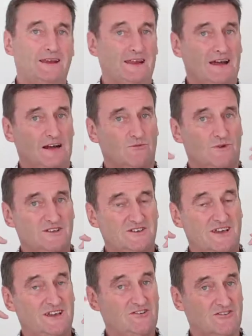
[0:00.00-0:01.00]
Now, once
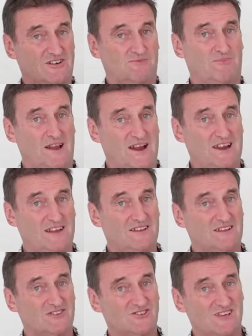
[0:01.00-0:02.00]
again, you're explaining
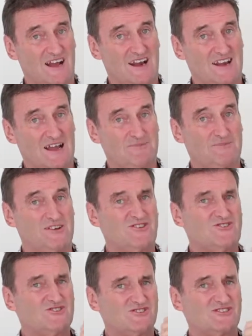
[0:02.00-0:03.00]
that you're starting up and
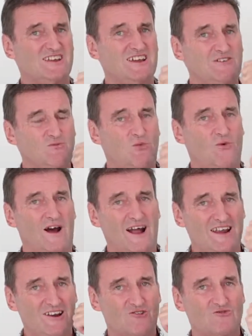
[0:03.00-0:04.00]
you just need
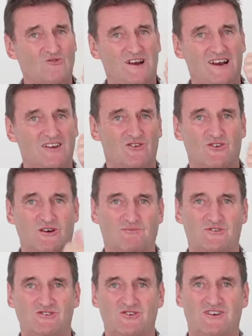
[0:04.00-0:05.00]
one really good
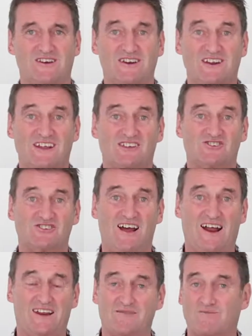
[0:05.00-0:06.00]
opportunity to get
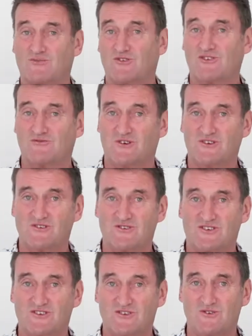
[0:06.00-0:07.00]
started and prove what you
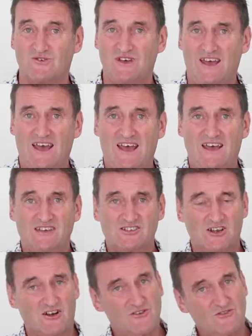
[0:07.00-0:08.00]
can do.
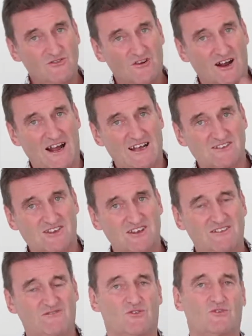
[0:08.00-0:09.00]
So you're
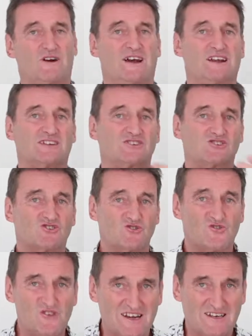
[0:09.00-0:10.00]
asking for a
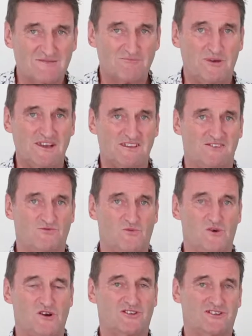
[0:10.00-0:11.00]
discrete piece of
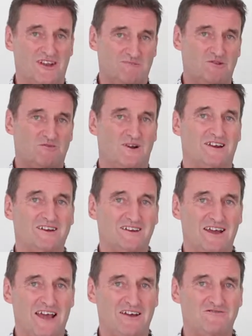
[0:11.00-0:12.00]
work that they'd be willing to
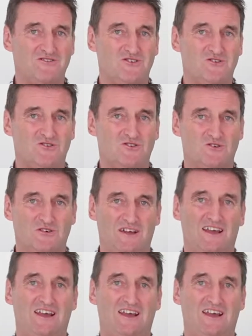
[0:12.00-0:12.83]
have you do.